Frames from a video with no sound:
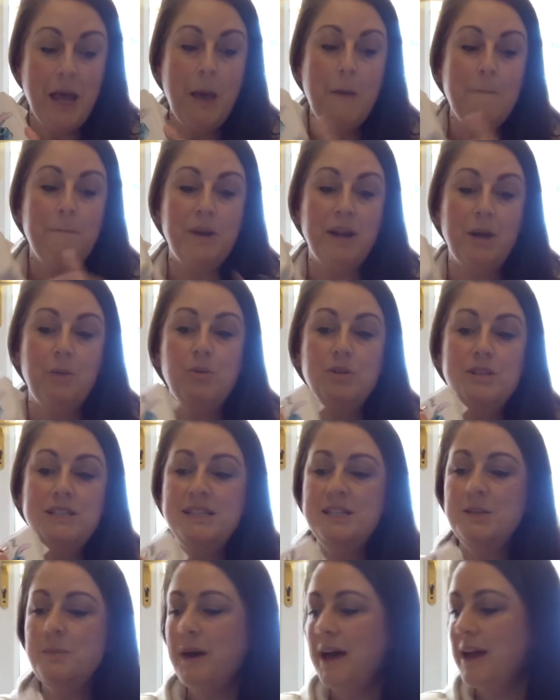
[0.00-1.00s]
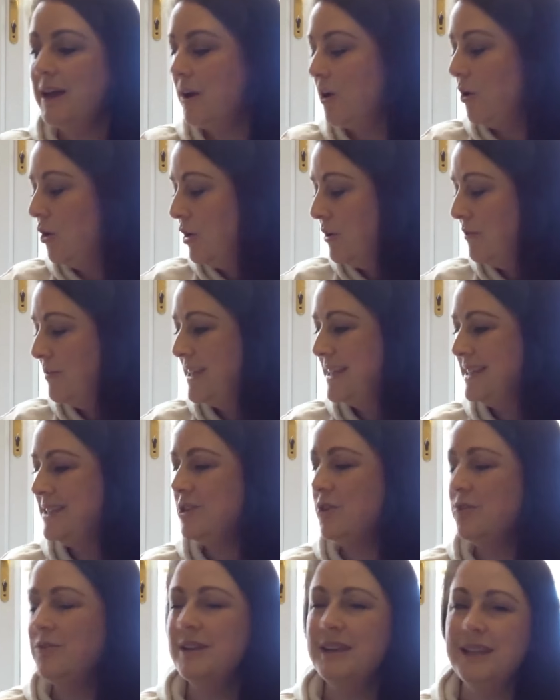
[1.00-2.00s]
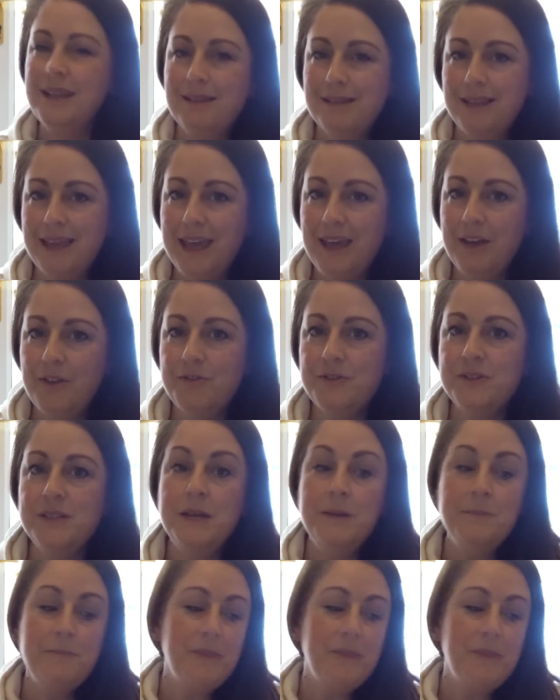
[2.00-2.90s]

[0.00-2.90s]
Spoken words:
But I wanted to buy her all of these sort of little gifts.